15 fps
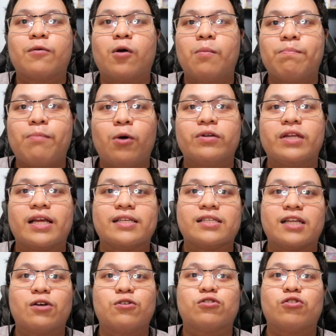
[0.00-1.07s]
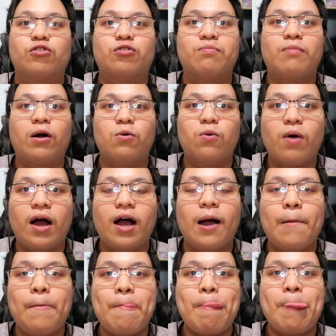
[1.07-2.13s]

components na gusto nyo makuha.